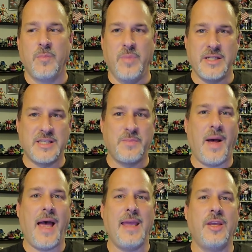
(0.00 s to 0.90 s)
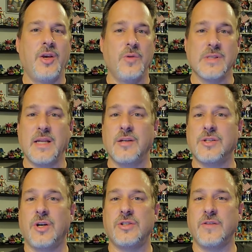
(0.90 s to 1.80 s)
But Spike, who was there
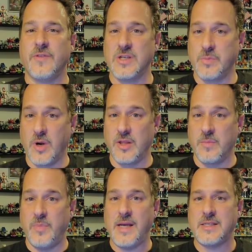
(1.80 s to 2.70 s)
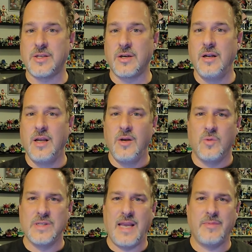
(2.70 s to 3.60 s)
searching for his brother Buster,
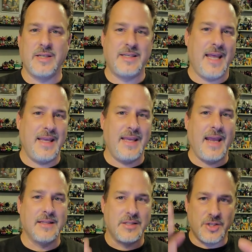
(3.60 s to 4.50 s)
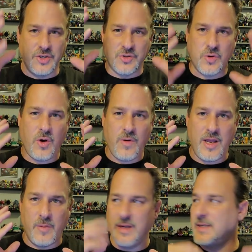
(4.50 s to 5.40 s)
was able to take Galen's control
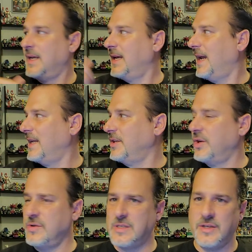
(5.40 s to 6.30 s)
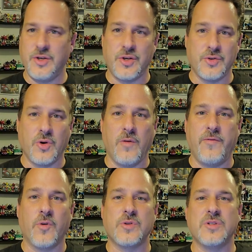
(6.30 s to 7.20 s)
helmet and used it to control
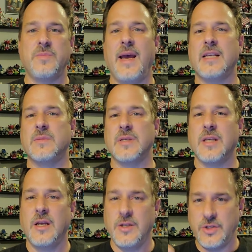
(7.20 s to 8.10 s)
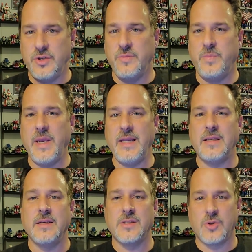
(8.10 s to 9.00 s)
Fortress Maximus to
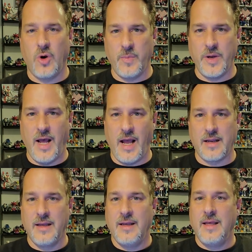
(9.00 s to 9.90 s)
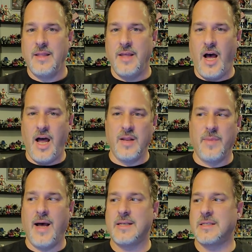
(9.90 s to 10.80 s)
beat Scorponok. The
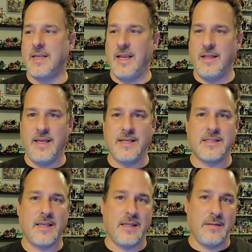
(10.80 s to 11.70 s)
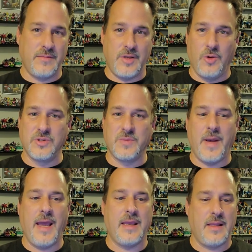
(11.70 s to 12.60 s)
Autobots, seeing this, told
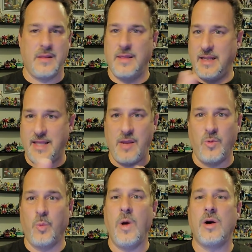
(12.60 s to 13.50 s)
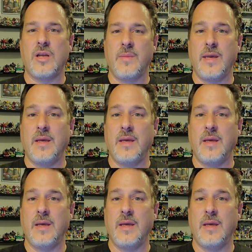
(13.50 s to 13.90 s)
Spike that they would welcome